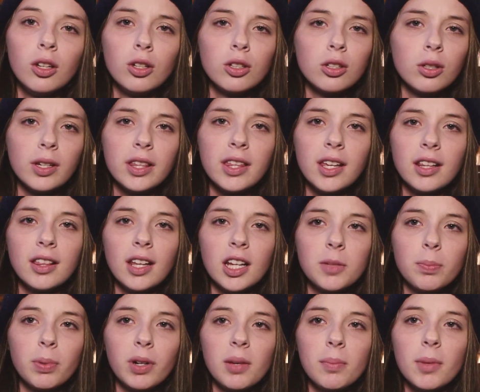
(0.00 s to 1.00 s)
So I think
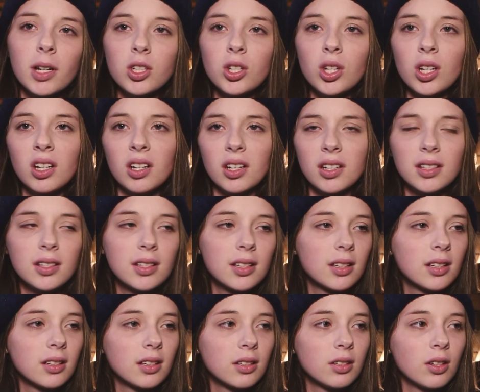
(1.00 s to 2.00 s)
that's pretty much
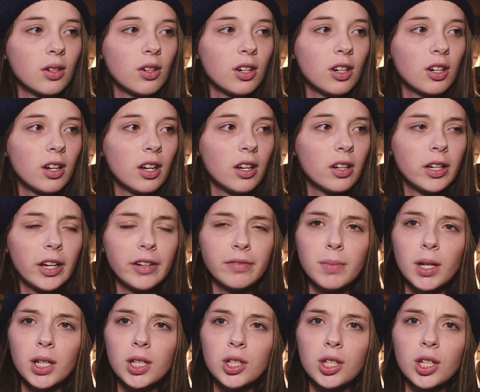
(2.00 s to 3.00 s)
it. Don't have
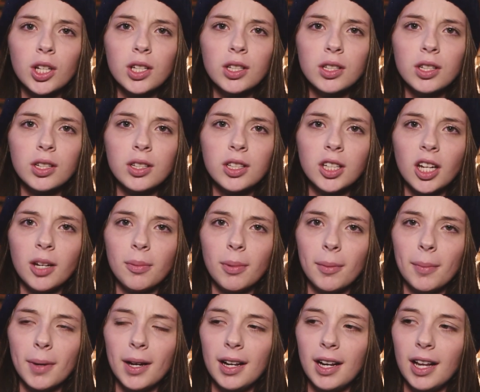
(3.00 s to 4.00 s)
much else to say
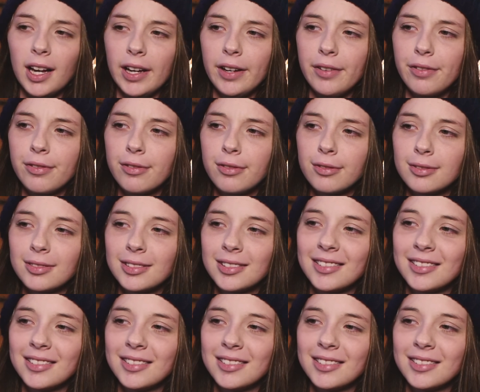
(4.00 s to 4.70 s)
about my life.